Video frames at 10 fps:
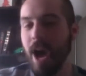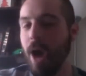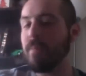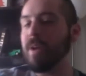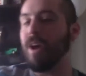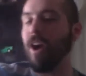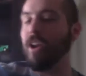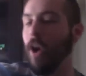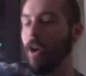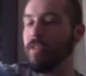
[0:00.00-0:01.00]
be an
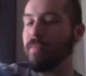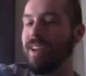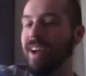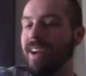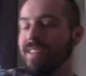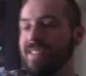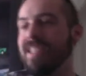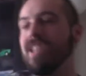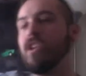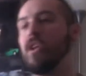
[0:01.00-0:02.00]
author behind the
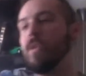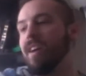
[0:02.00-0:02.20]
scene note.